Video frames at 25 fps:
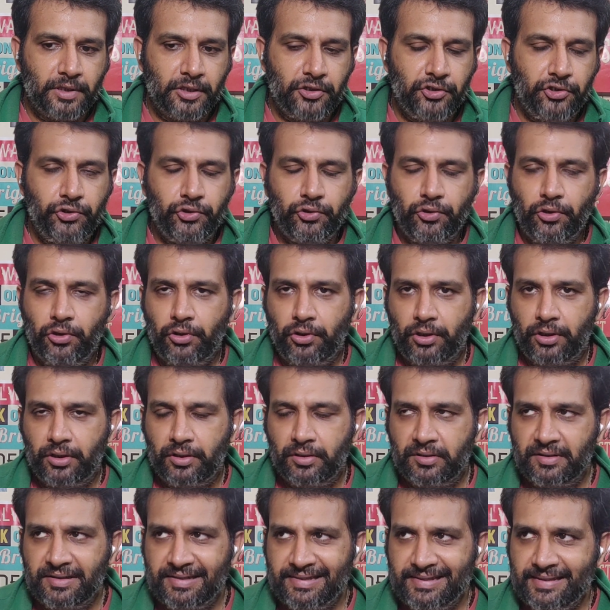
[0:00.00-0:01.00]

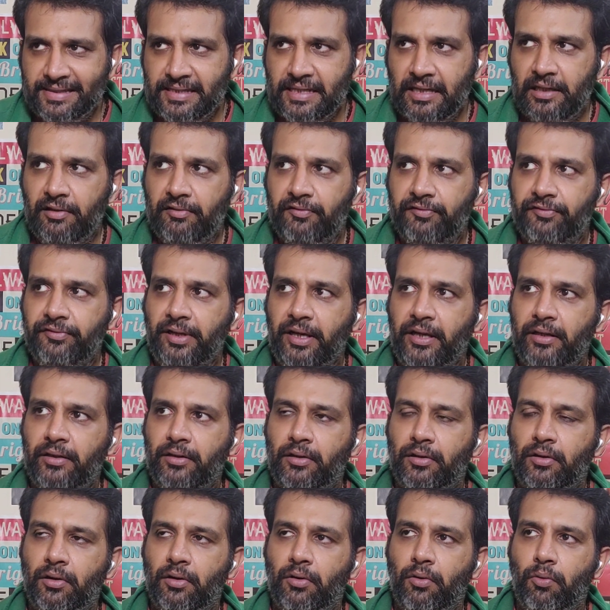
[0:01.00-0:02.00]
yourself and
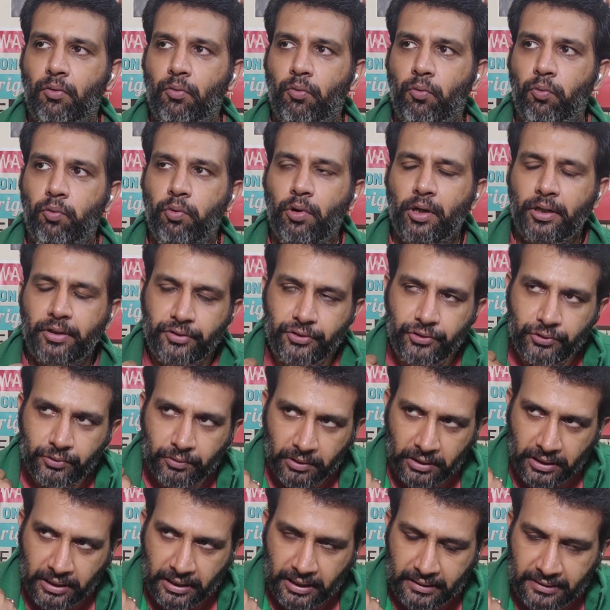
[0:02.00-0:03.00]
what you
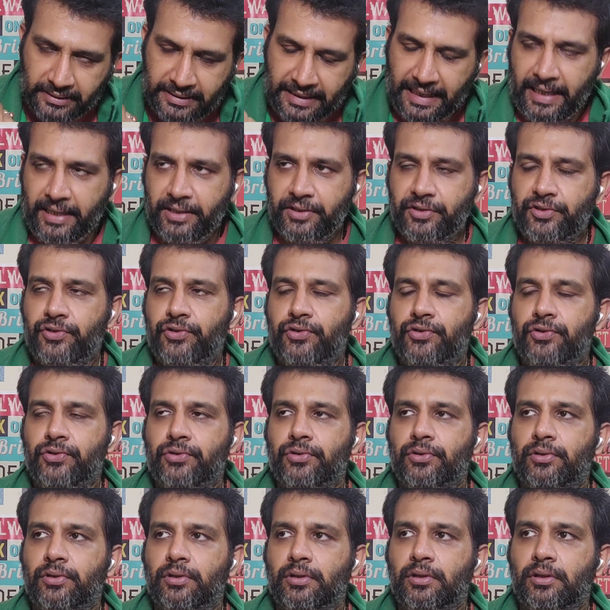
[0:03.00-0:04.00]
attach
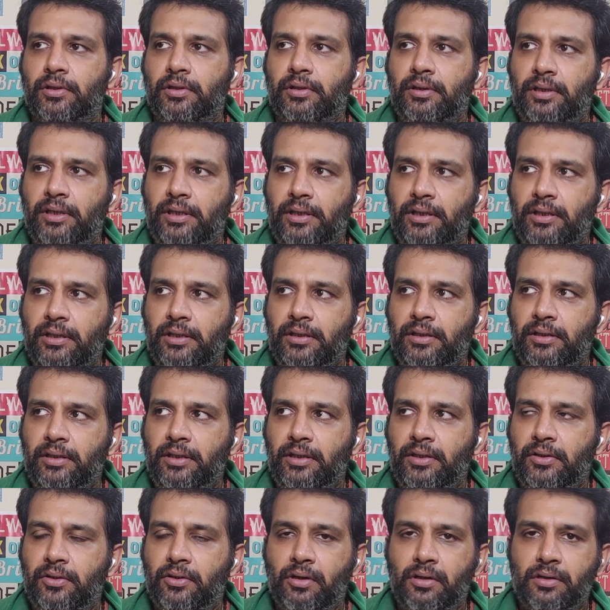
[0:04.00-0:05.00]

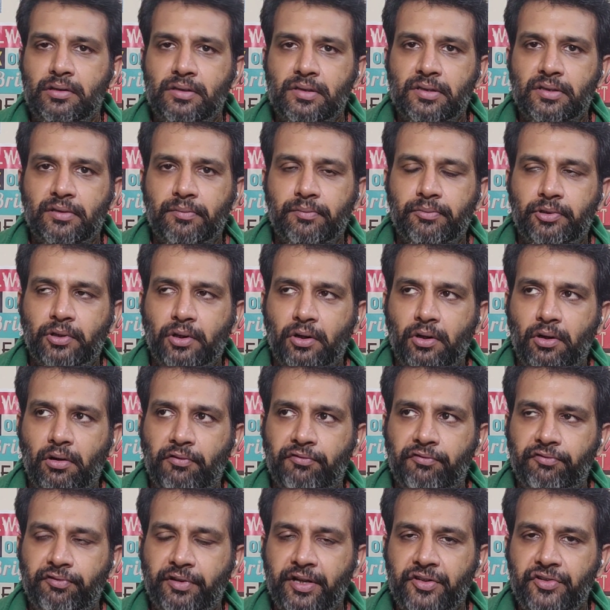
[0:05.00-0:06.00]
the concept
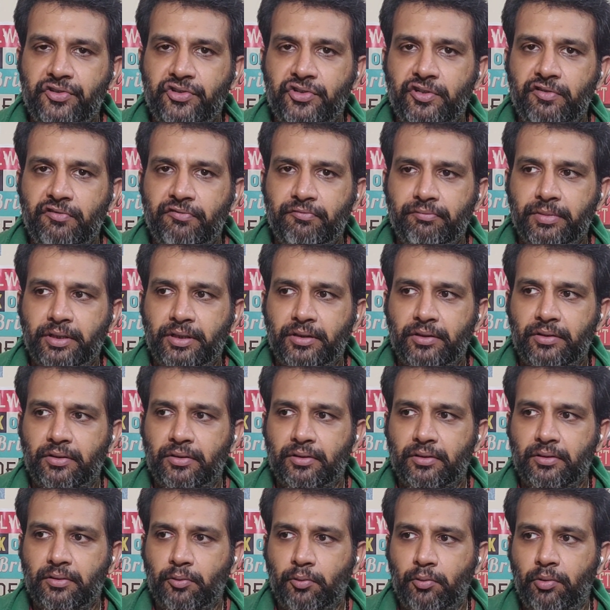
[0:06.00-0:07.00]
of achievement
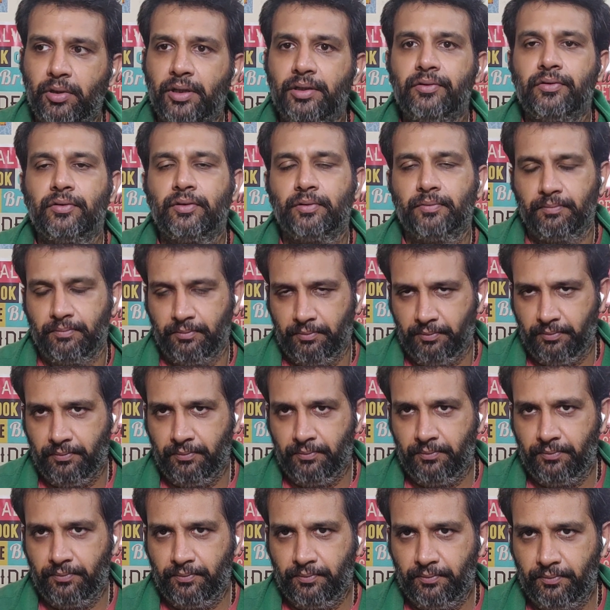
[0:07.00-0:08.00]
with.
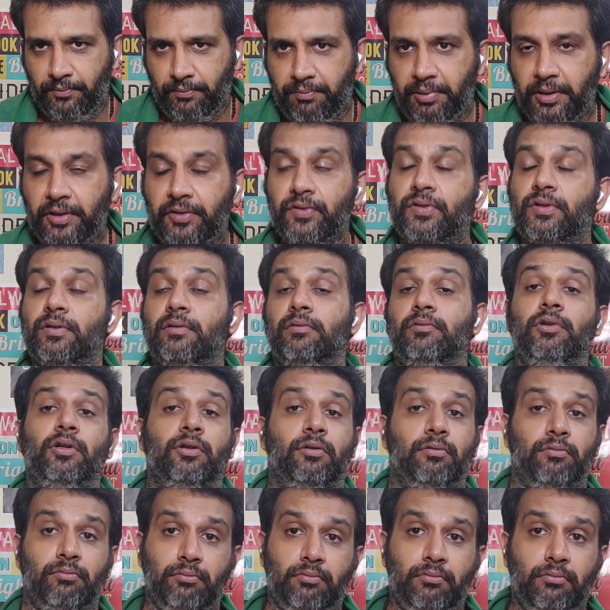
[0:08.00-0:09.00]
Because,
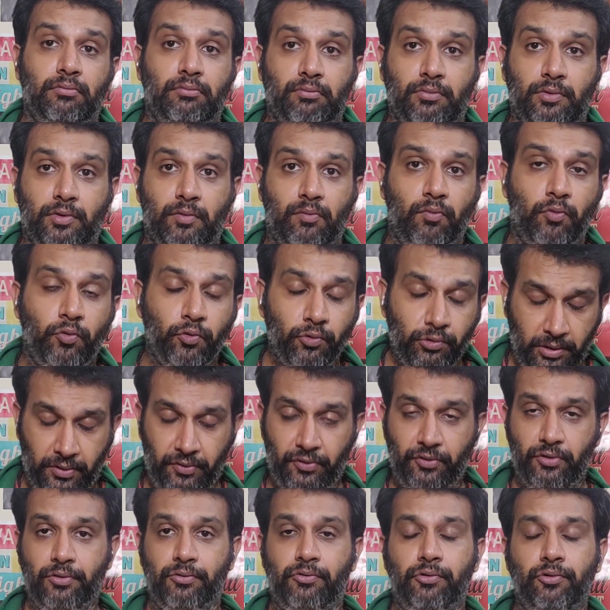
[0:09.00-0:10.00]
the moon
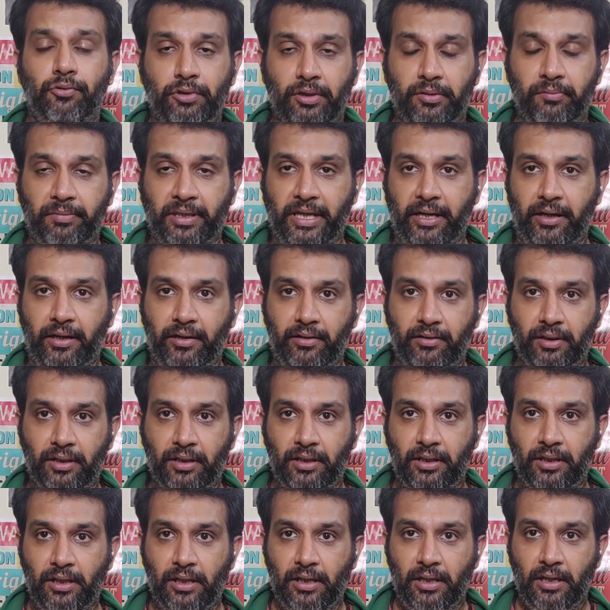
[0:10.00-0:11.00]
is your ruling planet.
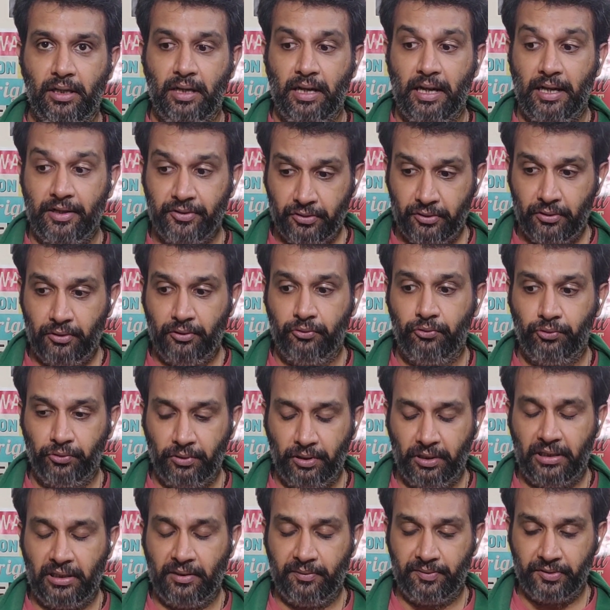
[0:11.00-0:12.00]
And so the
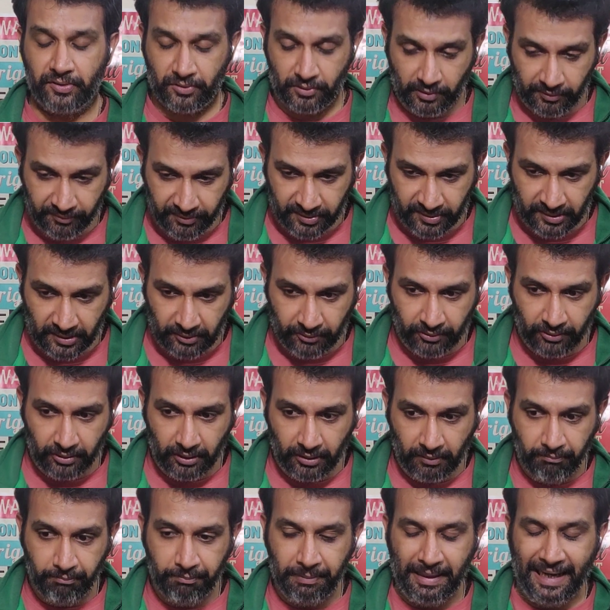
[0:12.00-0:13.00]
lunar eclipse is obviously going
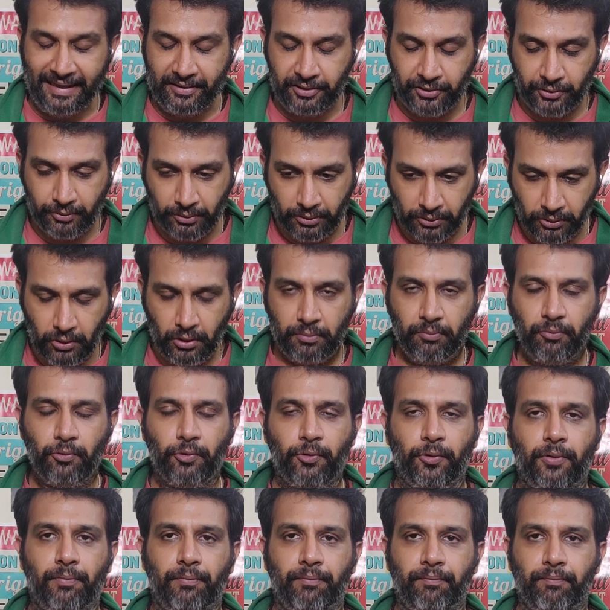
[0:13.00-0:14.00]
to impact you a lot
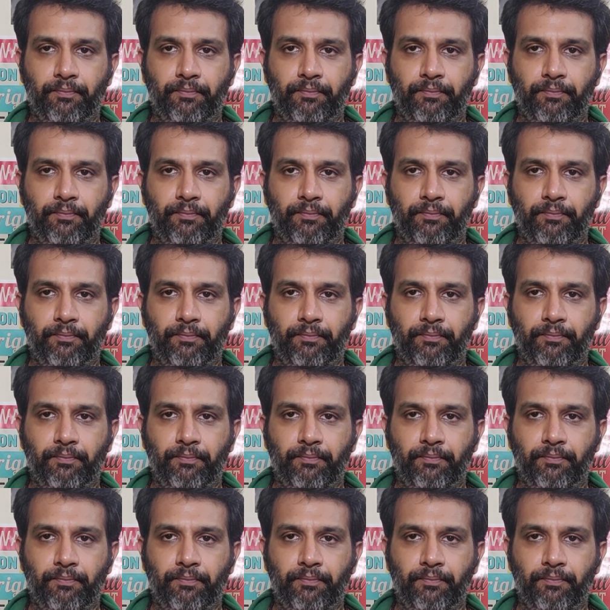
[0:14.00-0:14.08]
more